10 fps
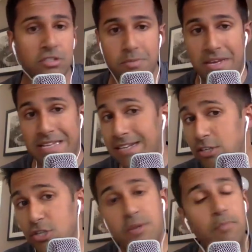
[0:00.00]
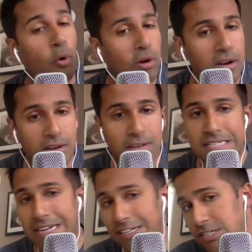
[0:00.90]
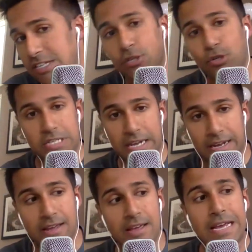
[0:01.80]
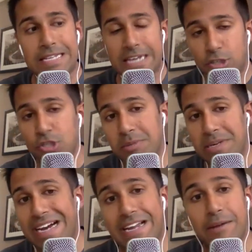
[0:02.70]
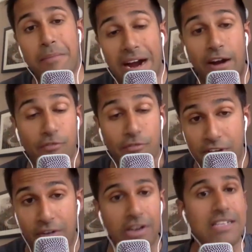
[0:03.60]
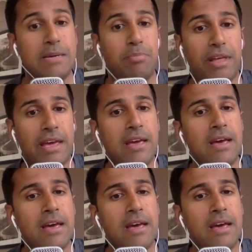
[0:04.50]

to me. He's not just important. He's not just interesting. He's actually somebody I admire very deeply.